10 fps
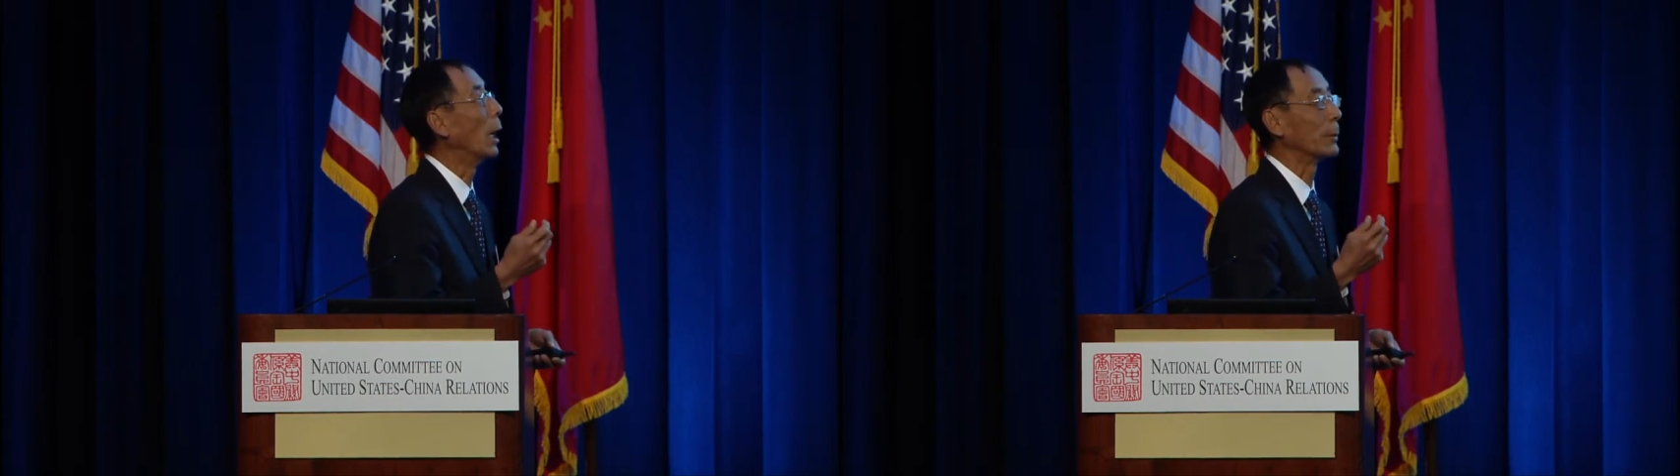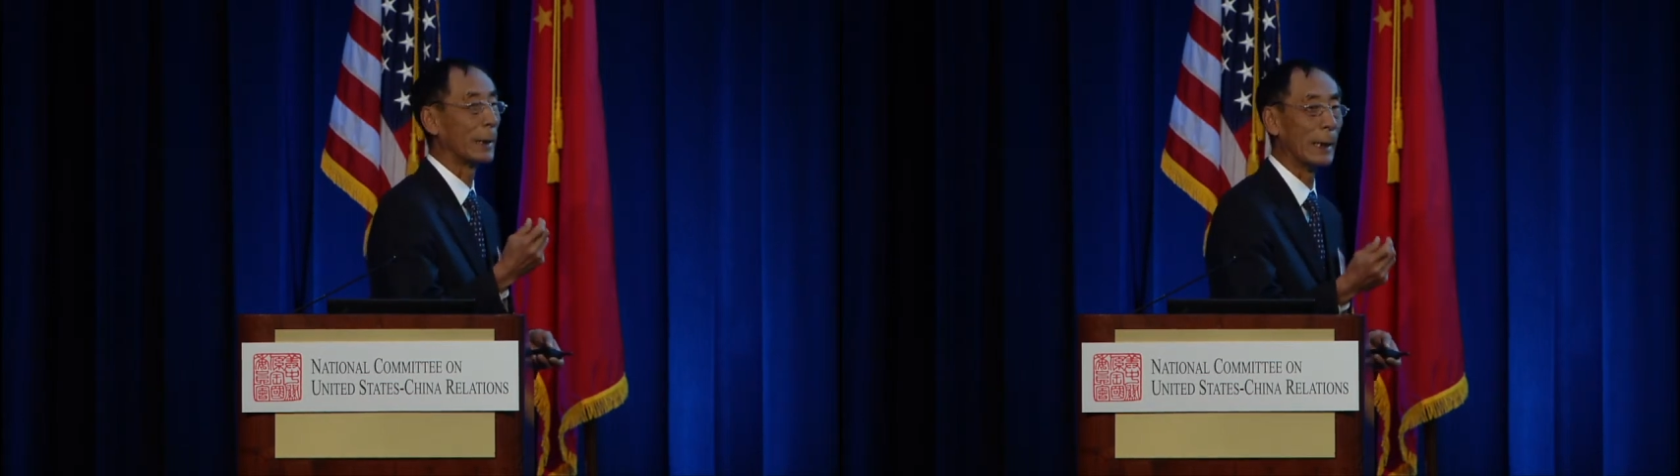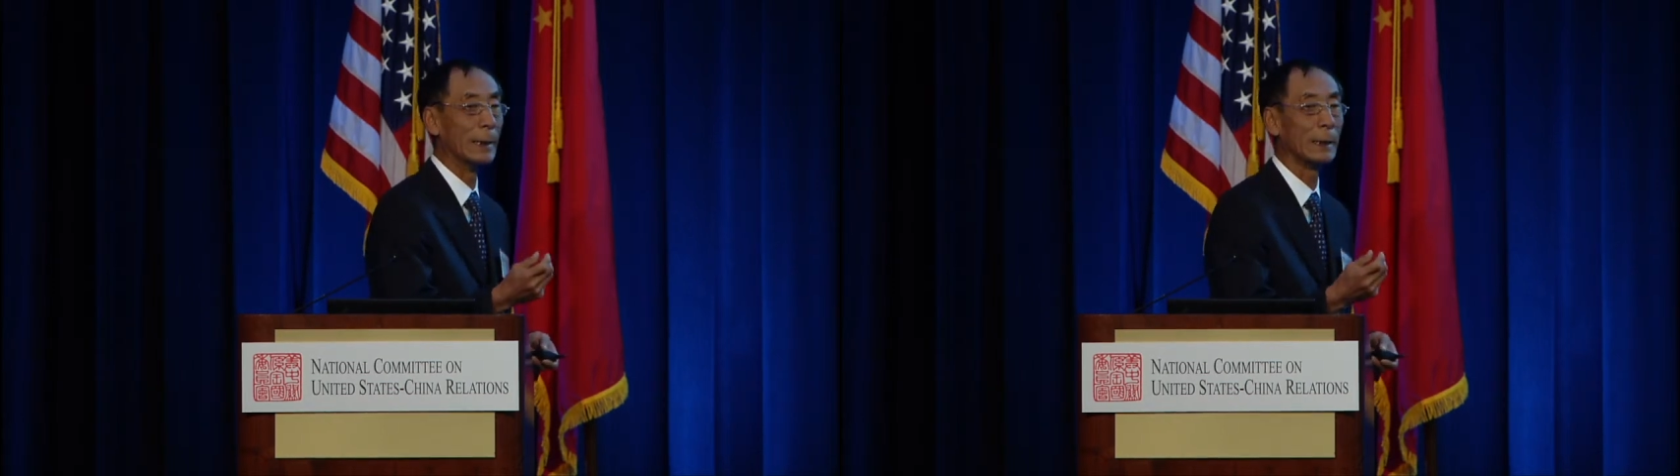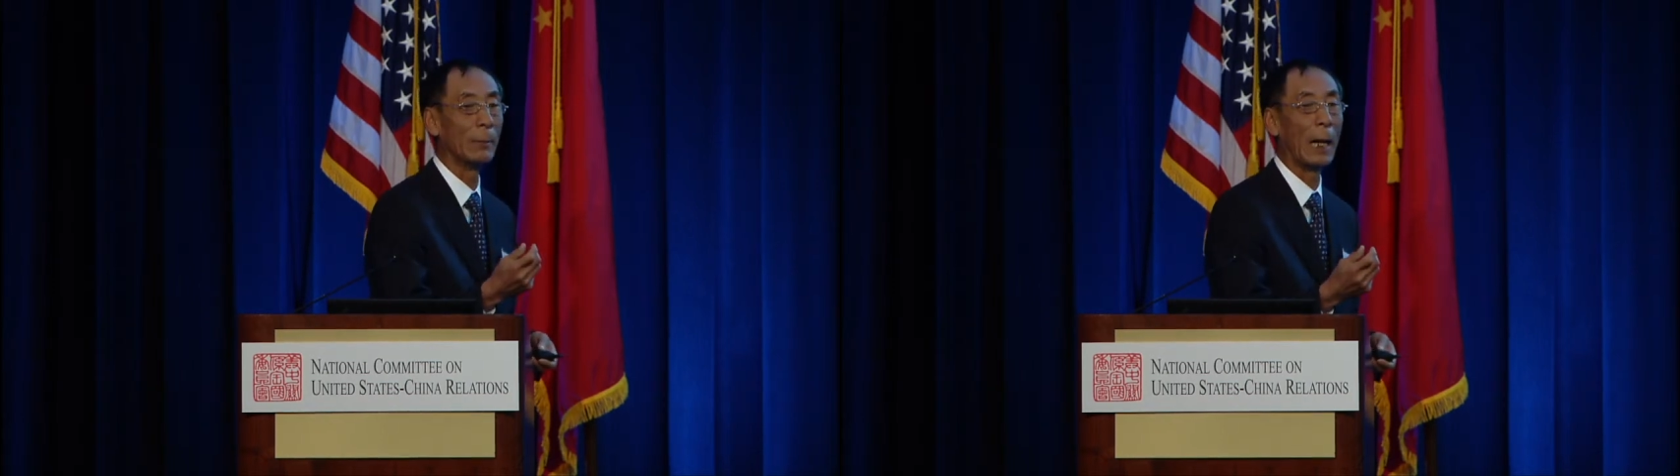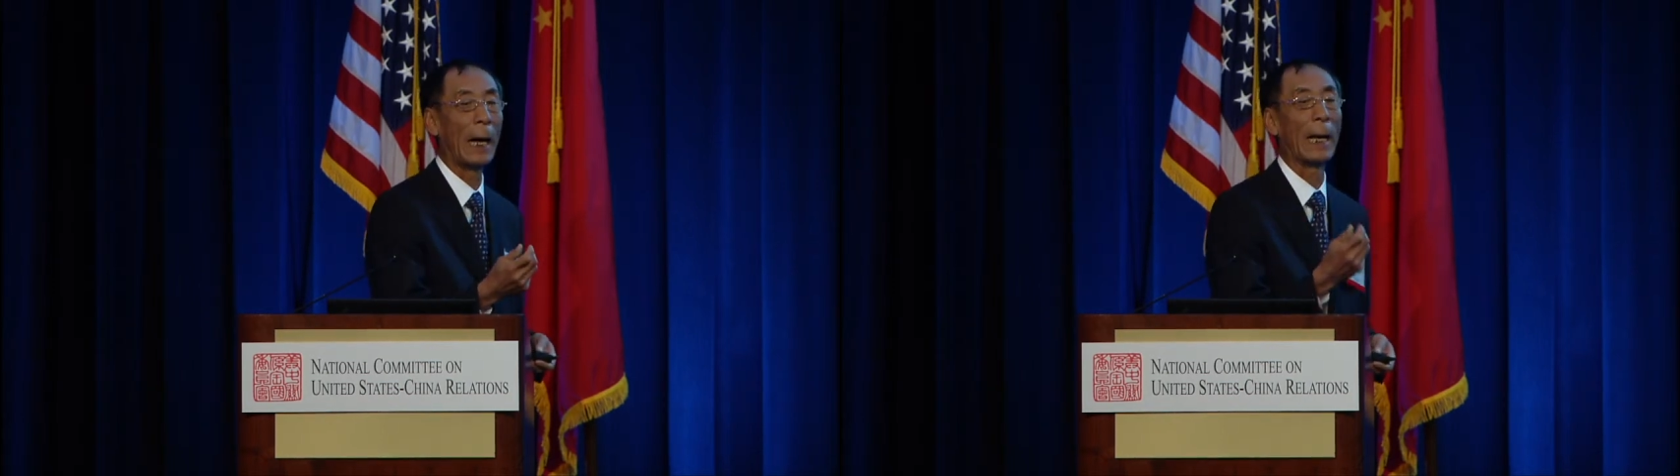obtain some
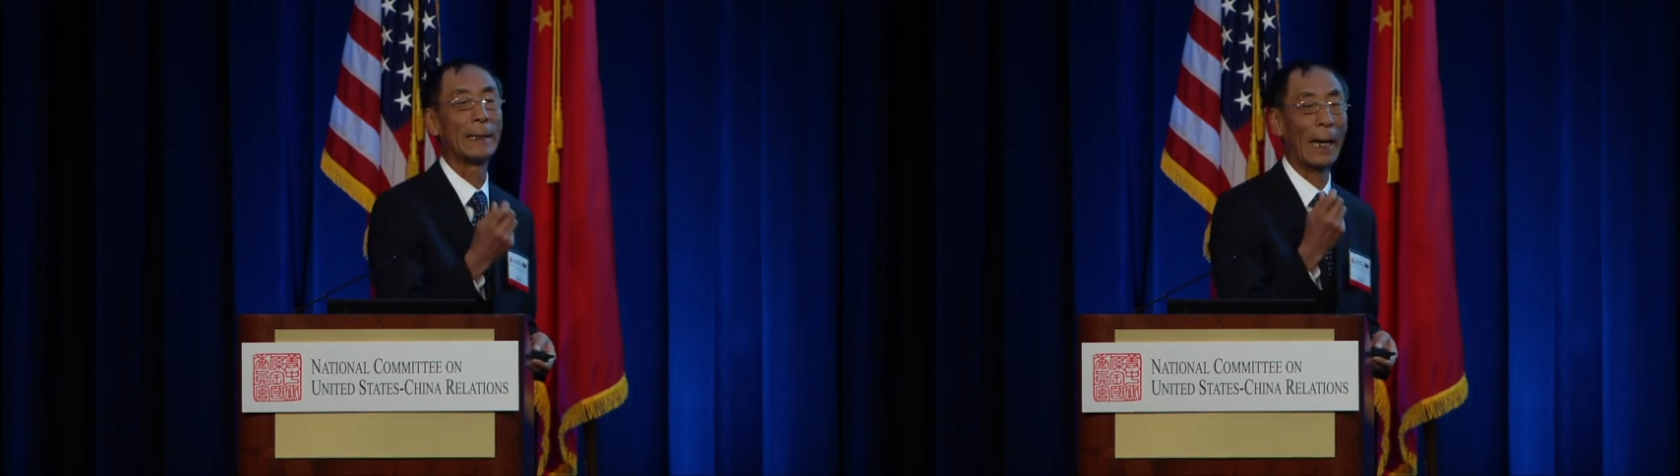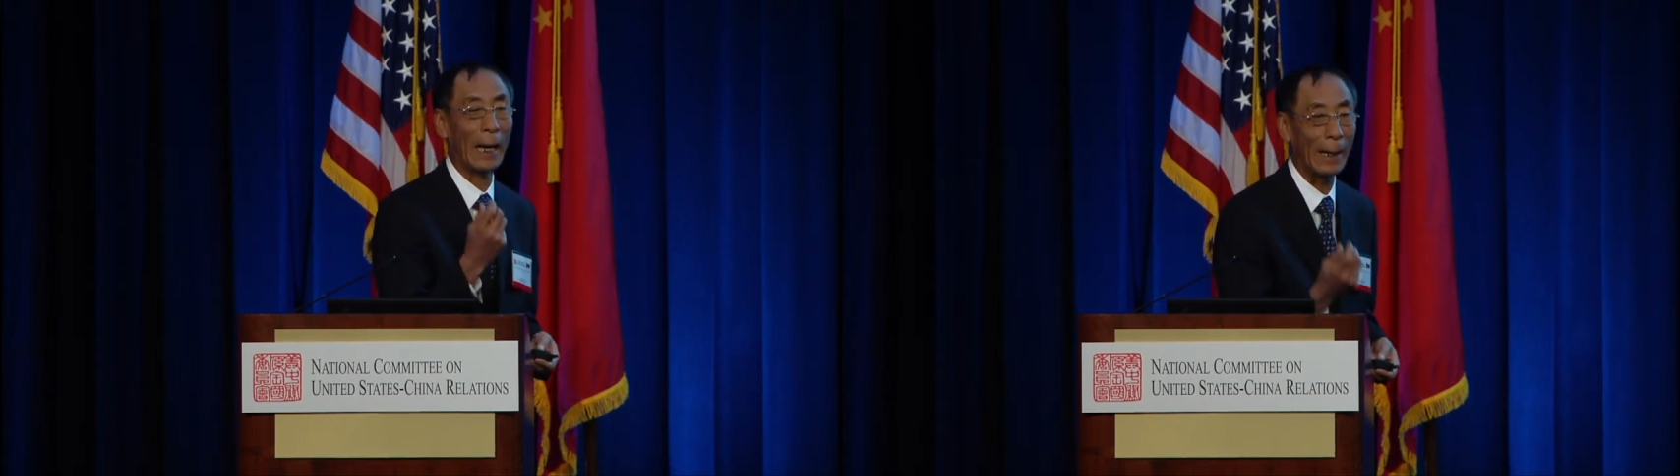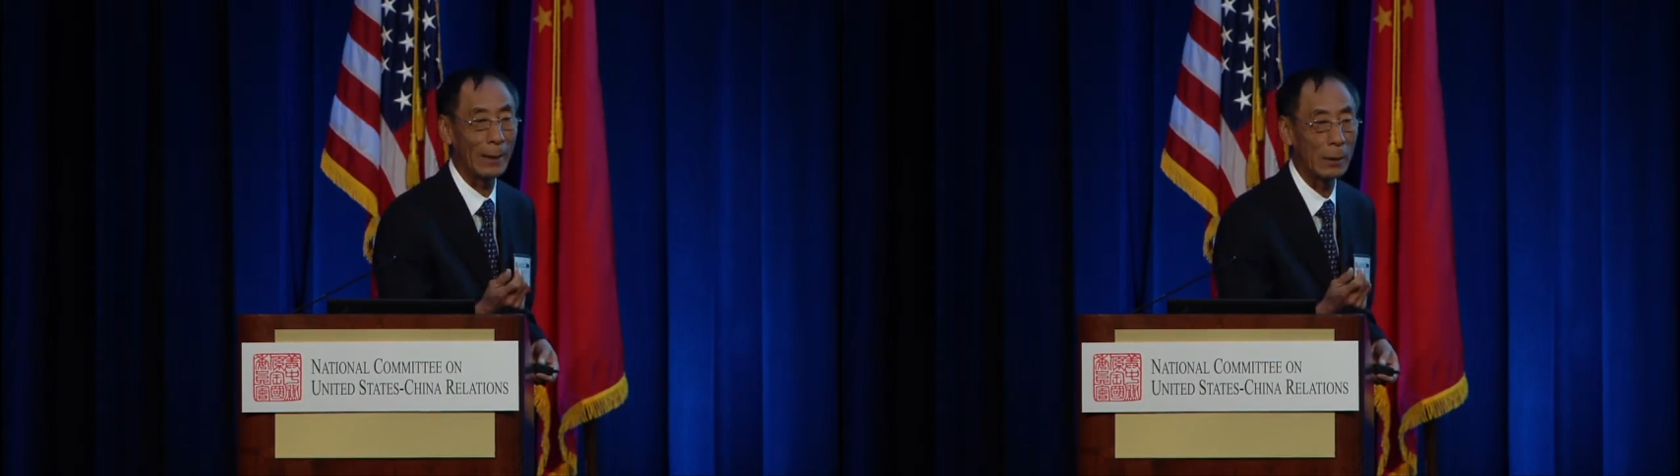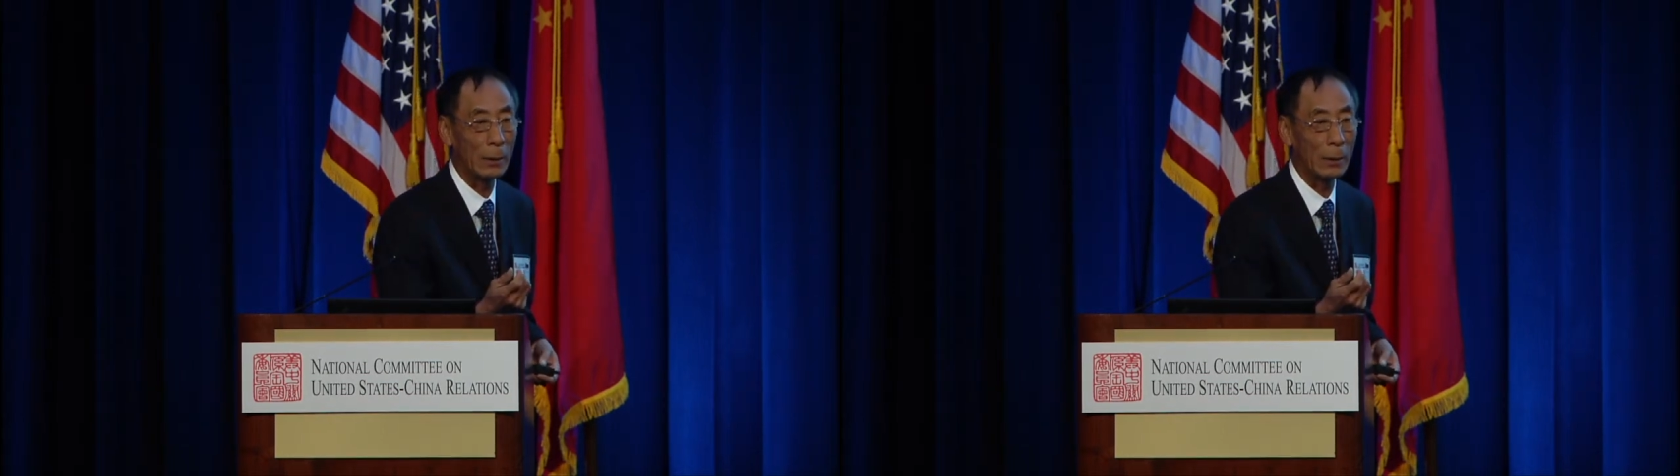high tech.